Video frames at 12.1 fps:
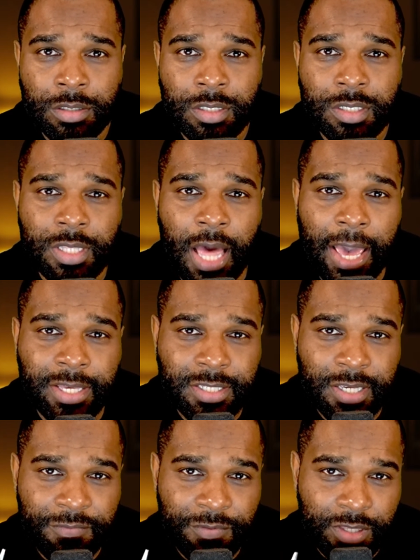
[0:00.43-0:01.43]
It is the
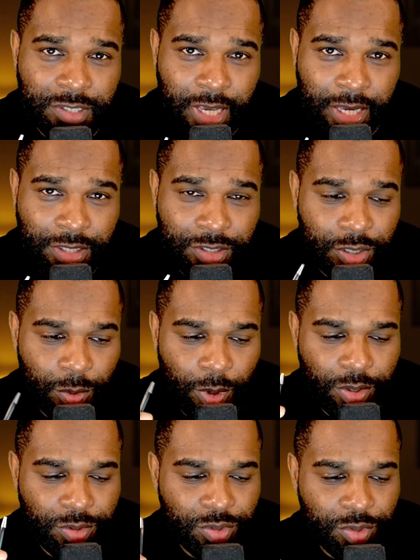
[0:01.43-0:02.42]
18th of the 2nd,
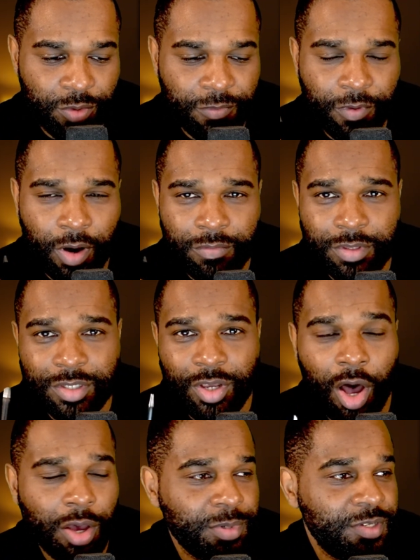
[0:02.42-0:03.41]
2025. The
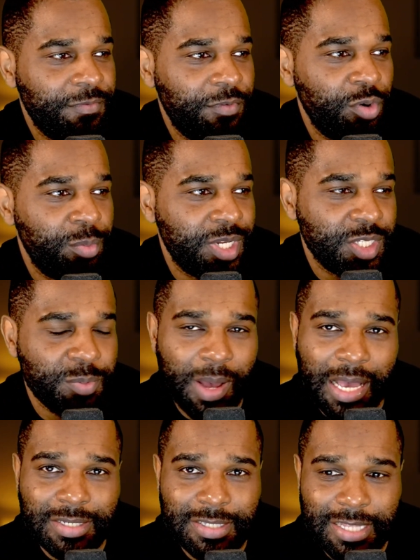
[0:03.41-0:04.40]
time is 4 minutes
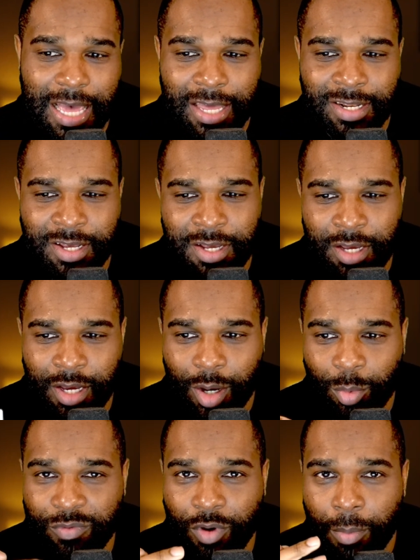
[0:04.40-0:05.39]
past 10,
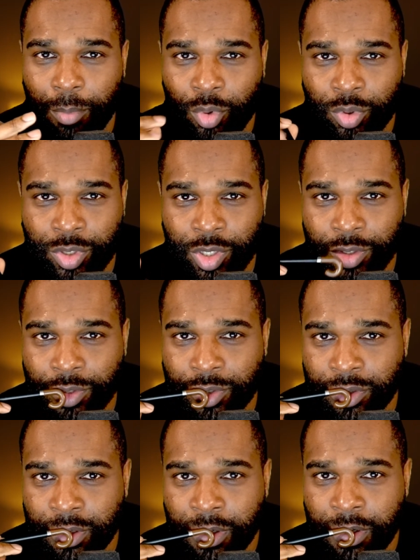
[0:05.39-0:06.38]
and we've got more
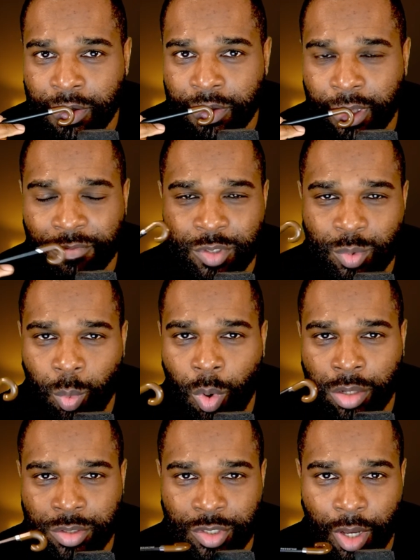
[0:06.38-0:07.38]
news. There is
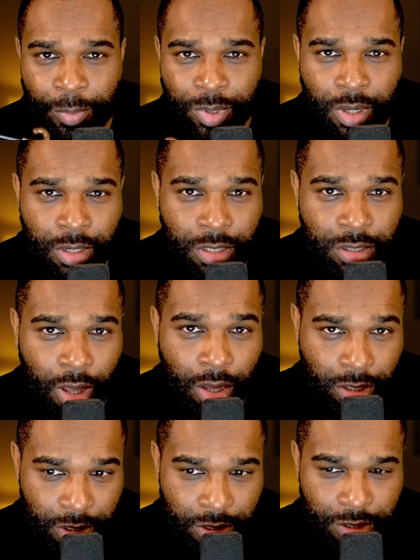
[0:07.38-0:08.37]
one topic on the
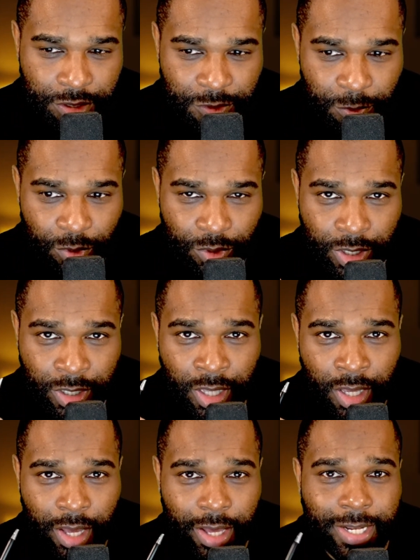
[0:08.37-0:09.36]
docket this morning,
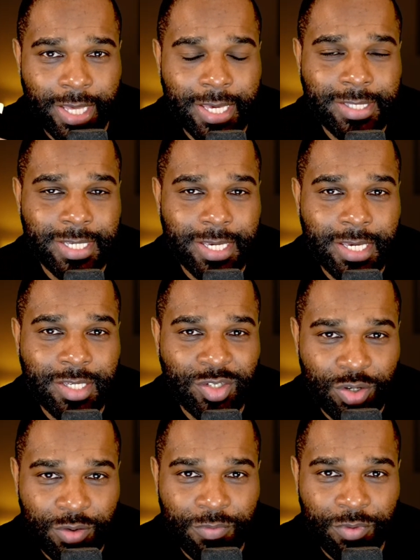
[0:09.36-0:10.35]
and it is,
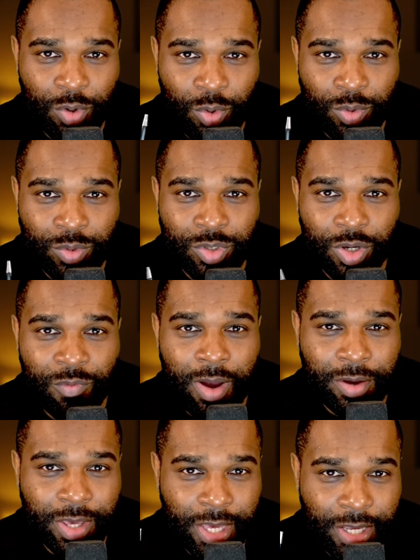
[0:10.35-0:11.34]
of course,
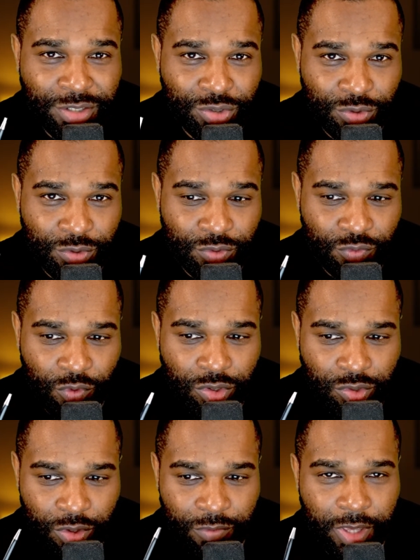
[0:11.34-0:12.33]
around King George
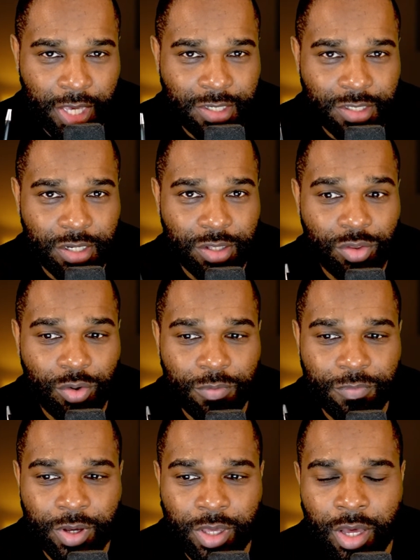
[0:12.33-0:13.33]
Russell of Kings Lynn,
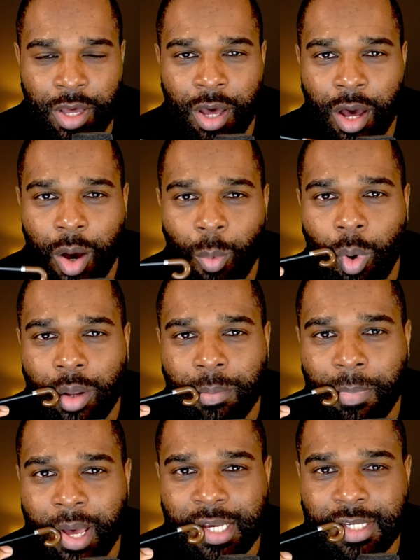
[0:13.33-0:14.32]
Norfolk, and one
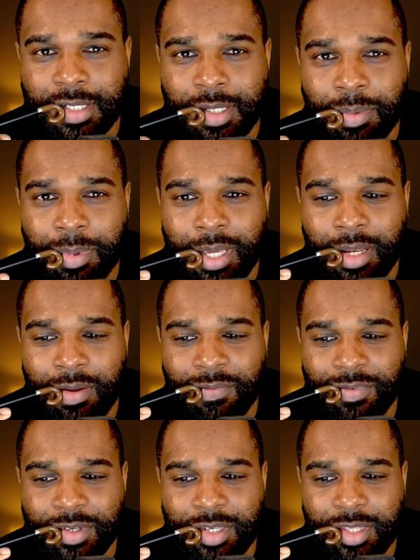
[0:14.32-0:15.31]
Maximilian
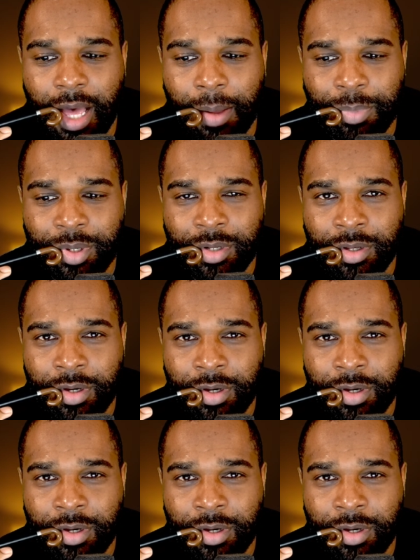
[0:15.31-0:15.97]
Verstappen,